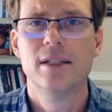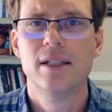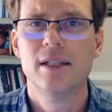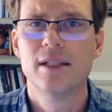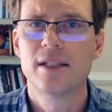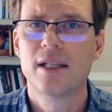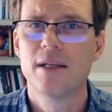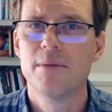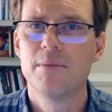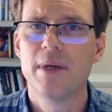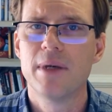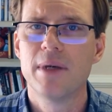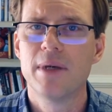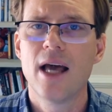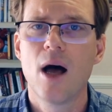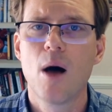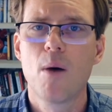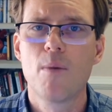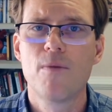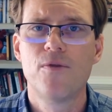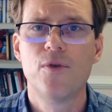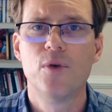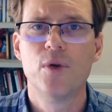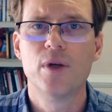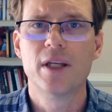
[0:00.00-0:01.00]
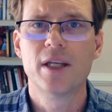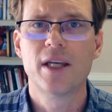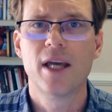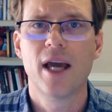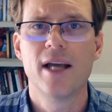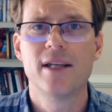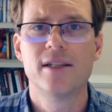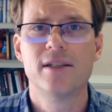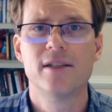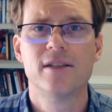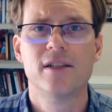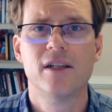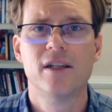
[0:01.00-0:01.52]
This can be helpful in
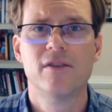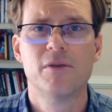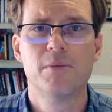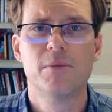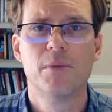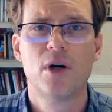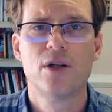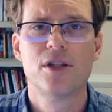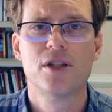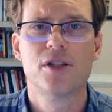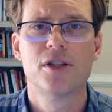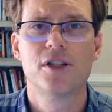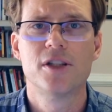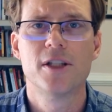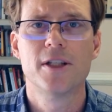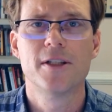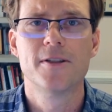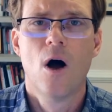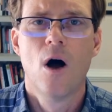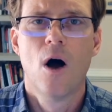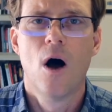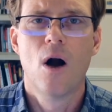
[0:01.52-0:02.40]
cases of emergencies.